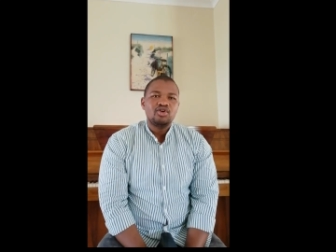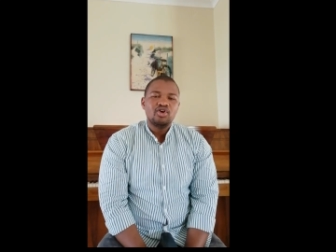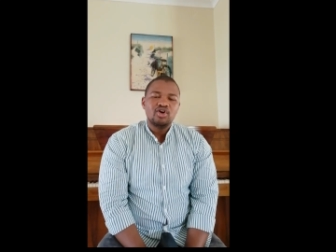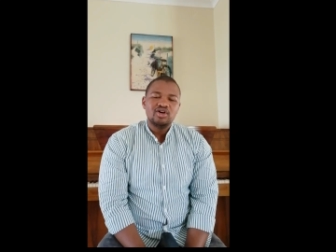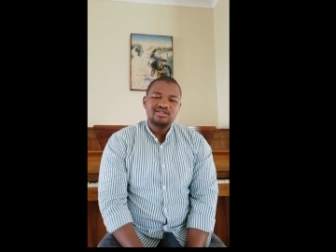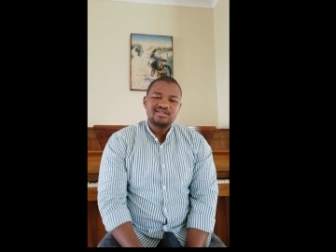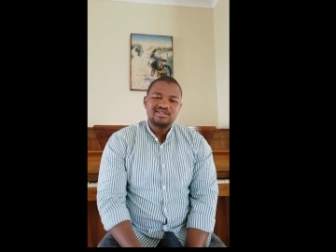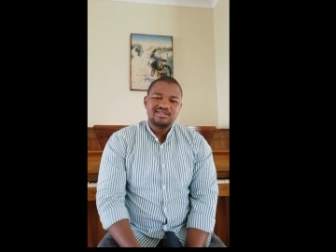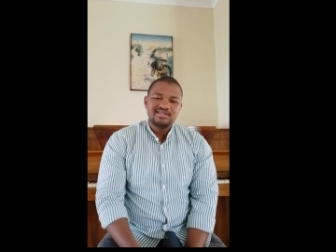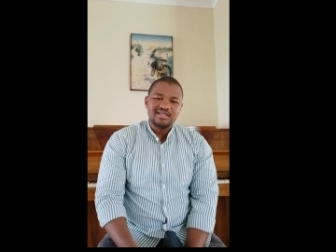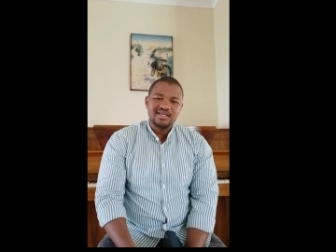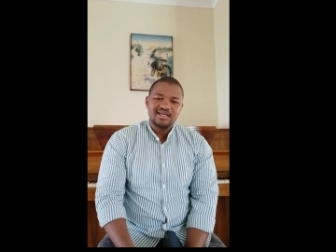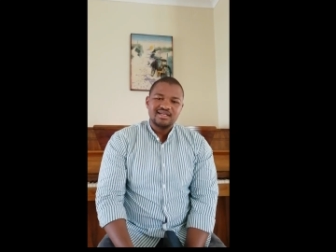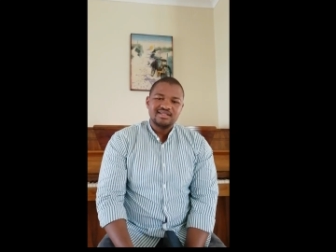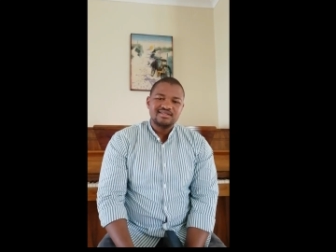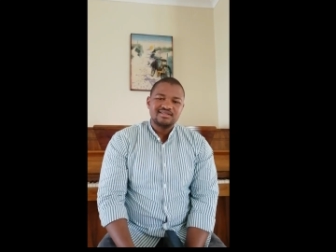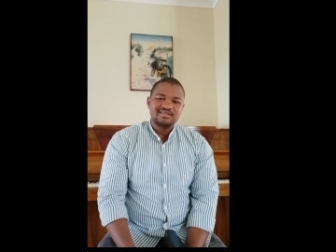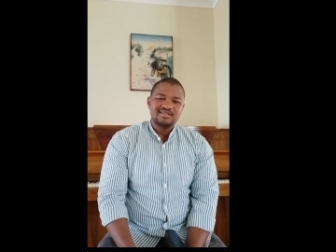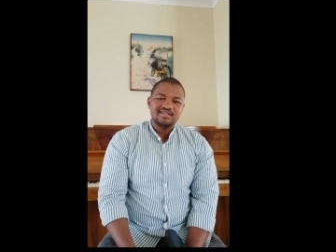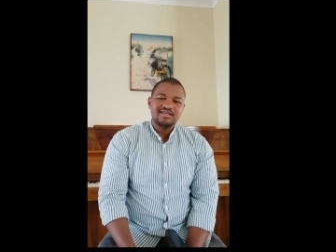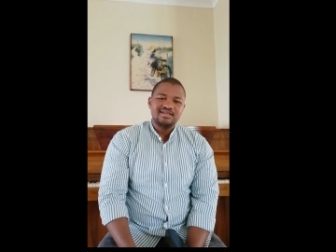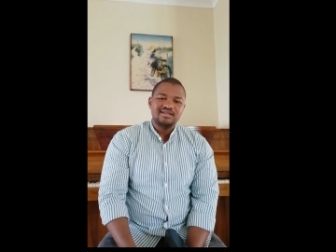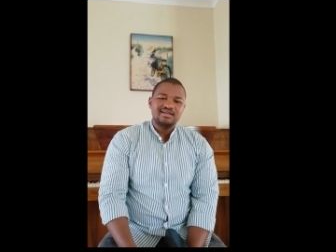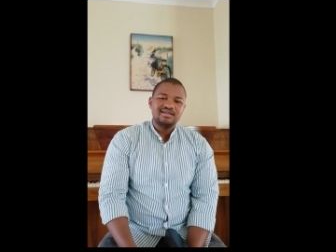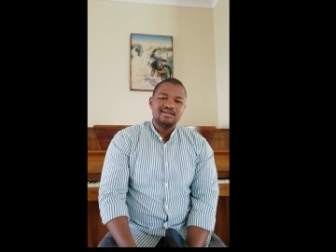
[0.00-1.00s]
God
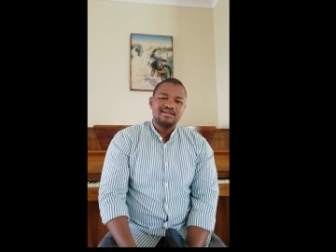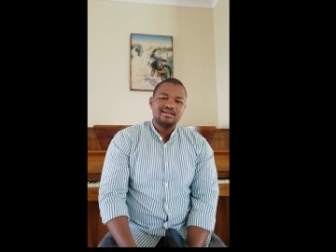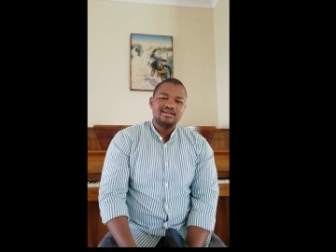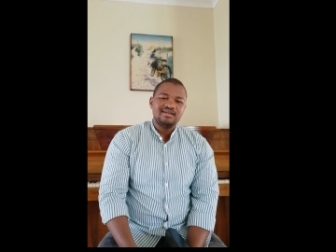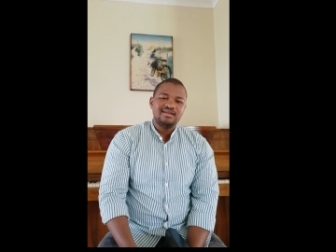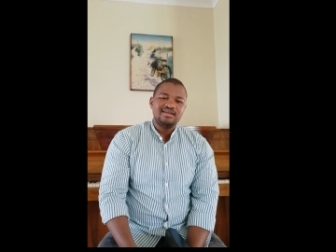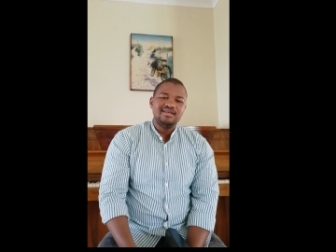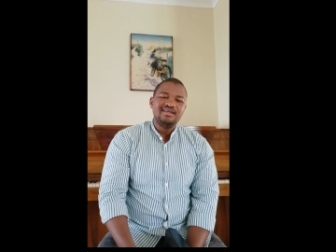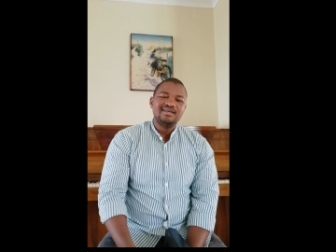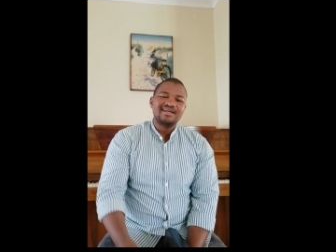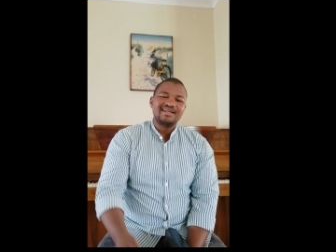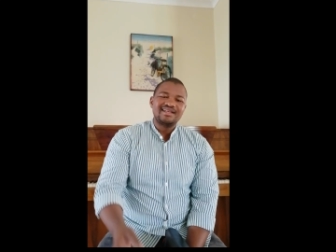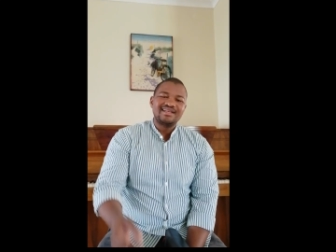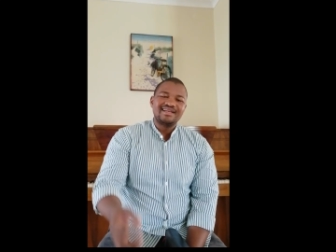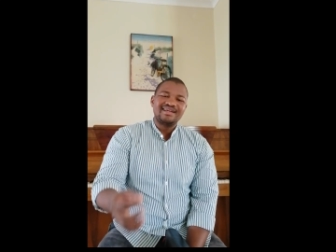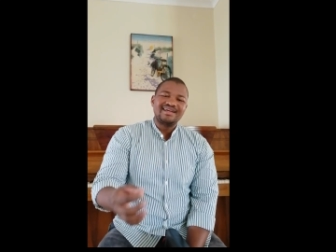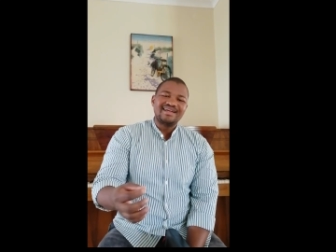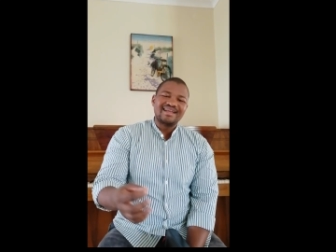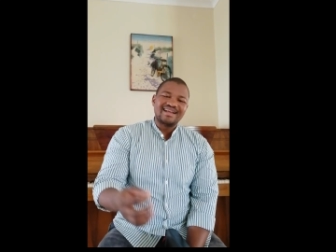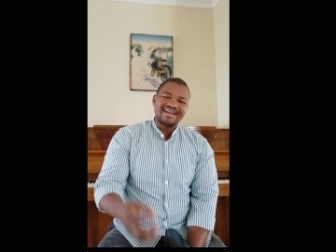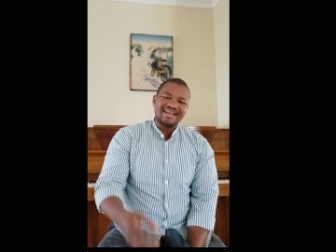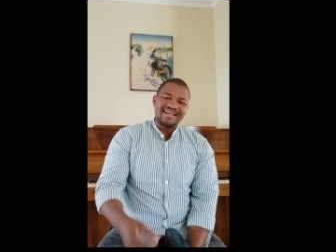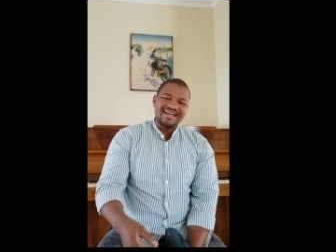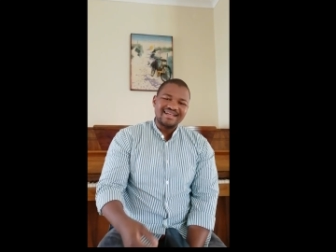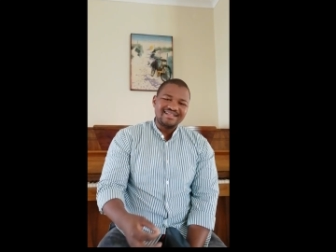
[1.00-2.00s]
says he
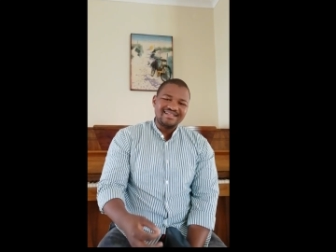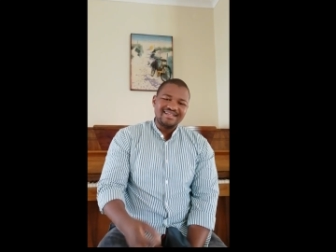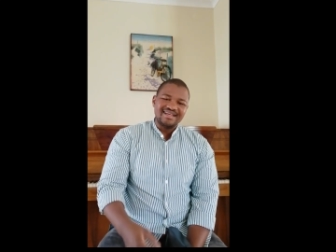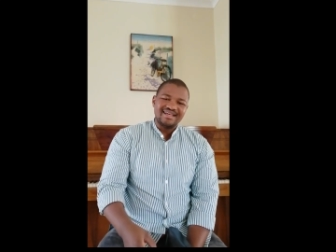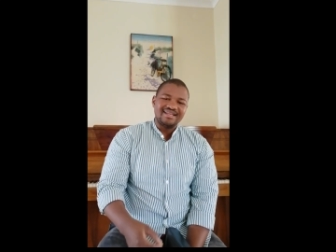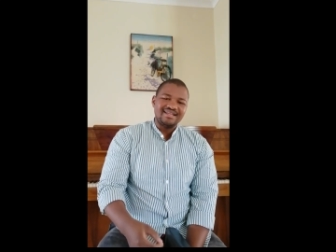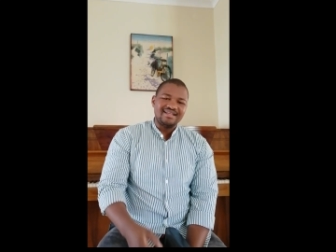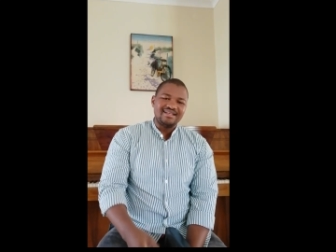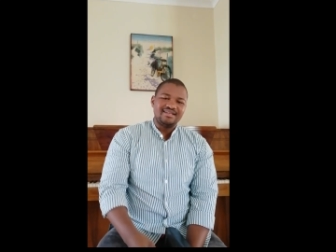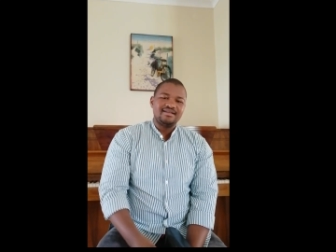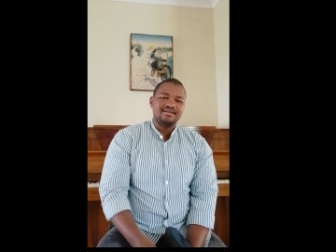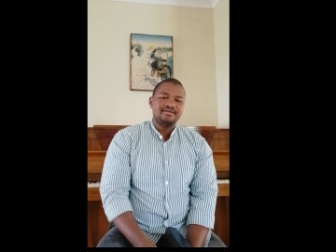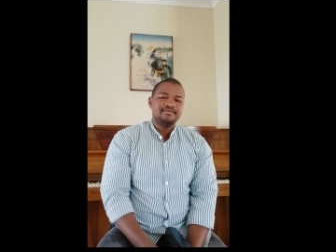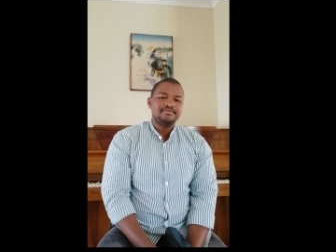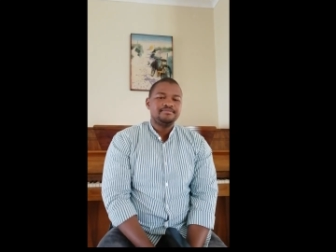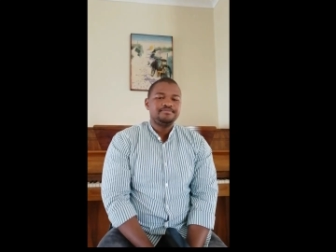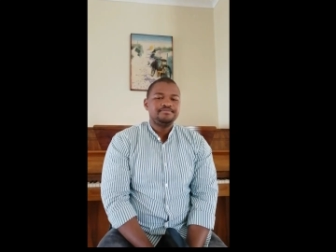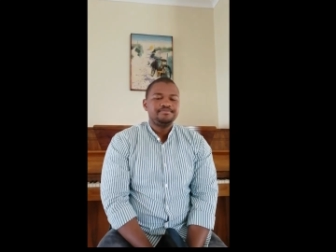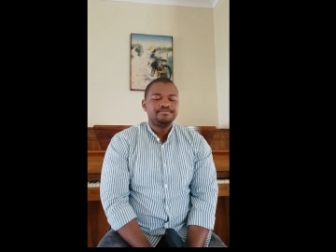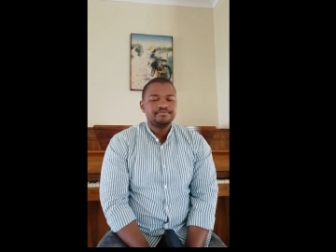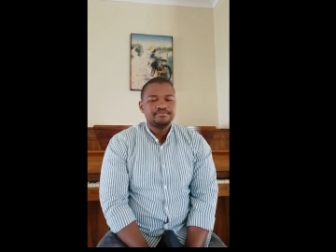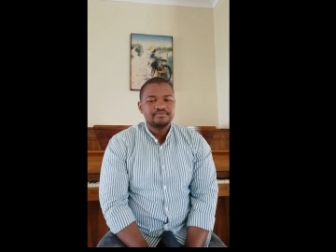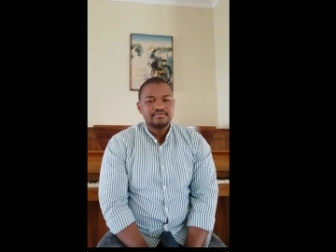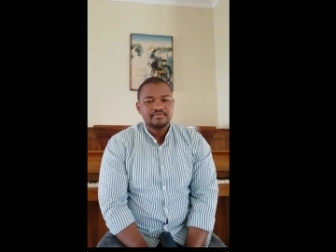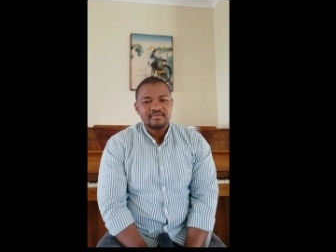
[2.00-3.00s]
regretted
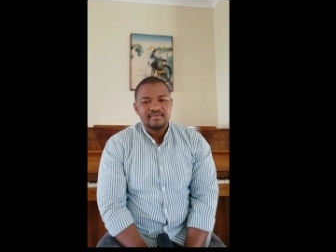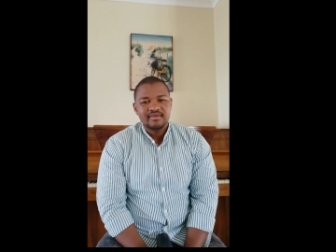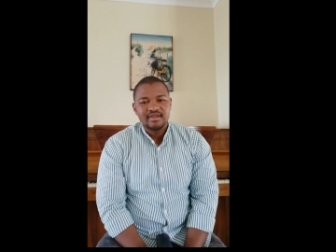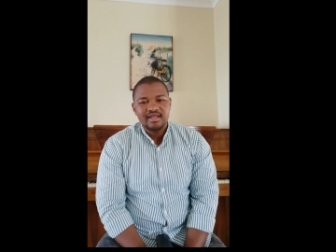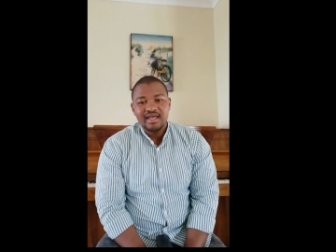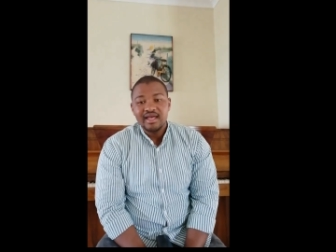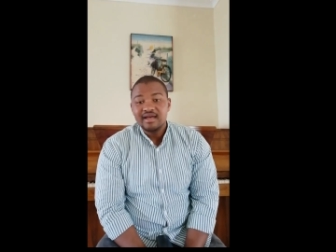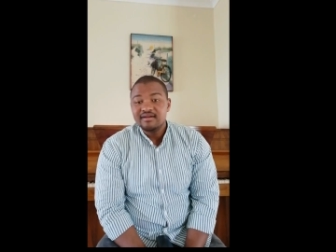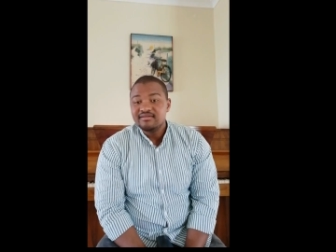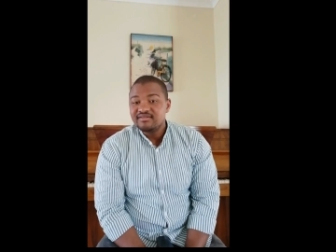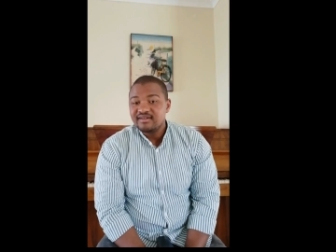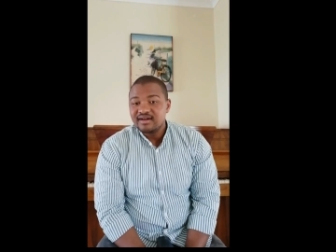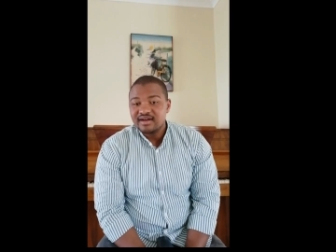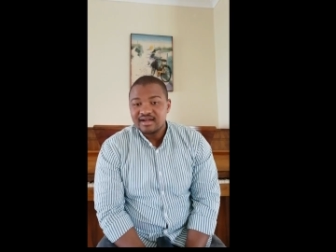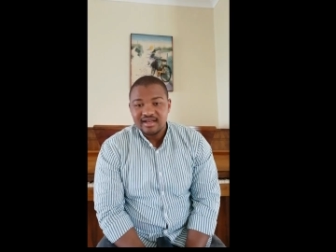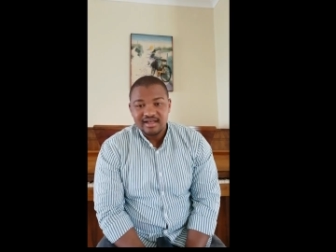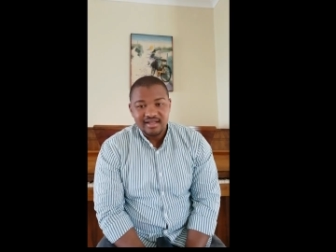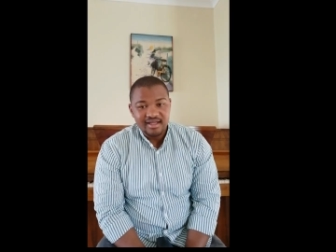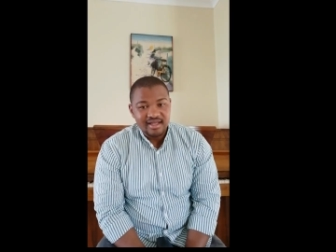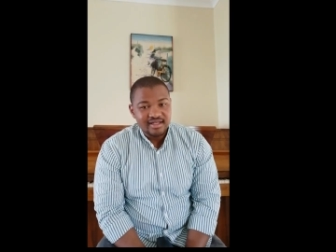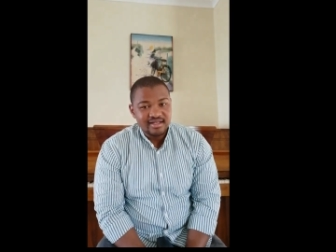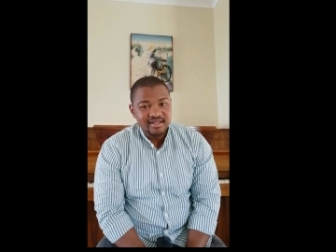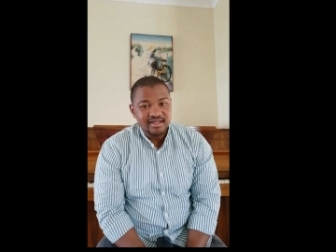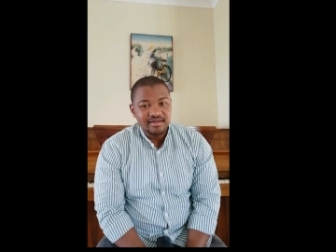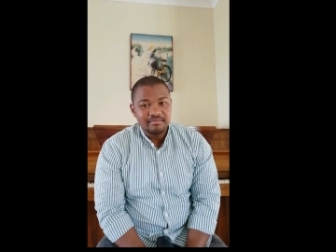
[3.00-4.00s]
ever
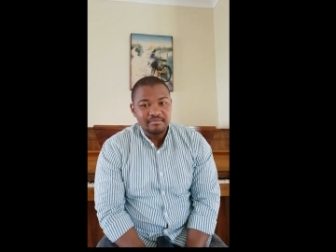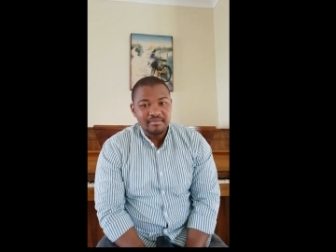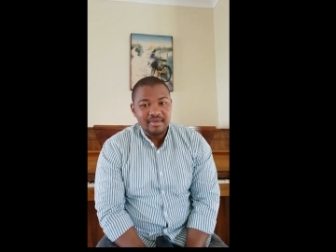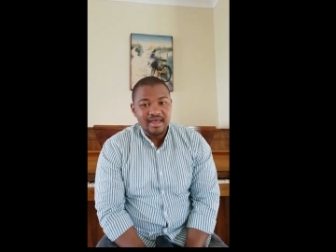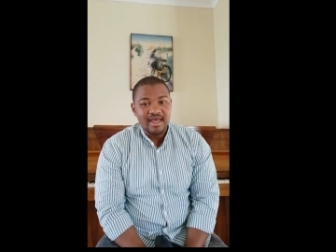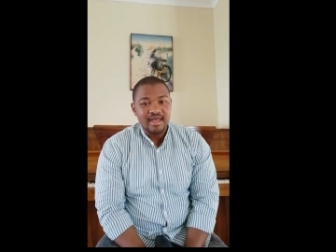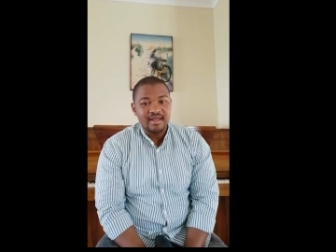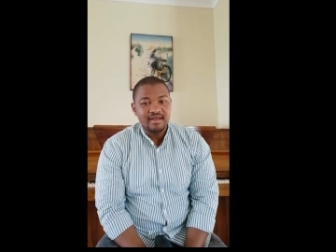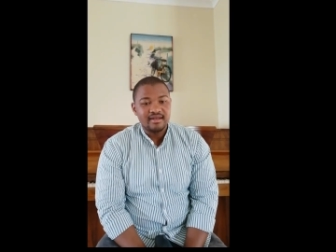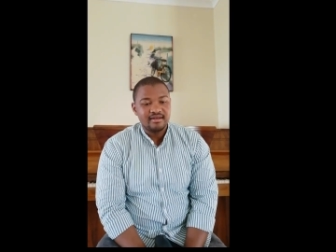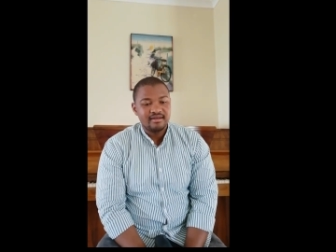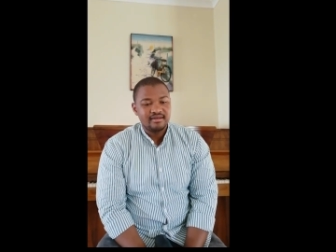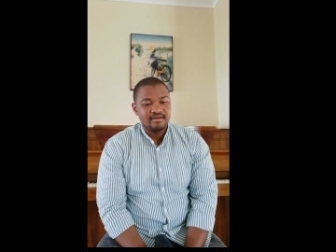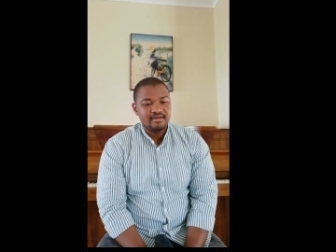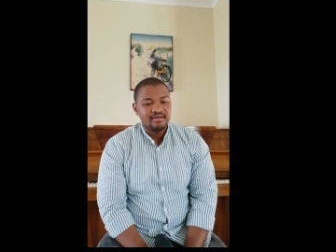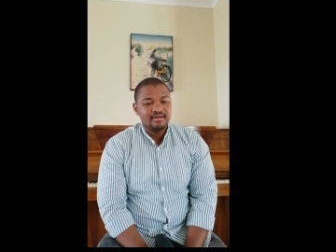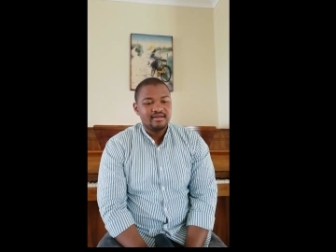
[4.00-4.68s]
creating man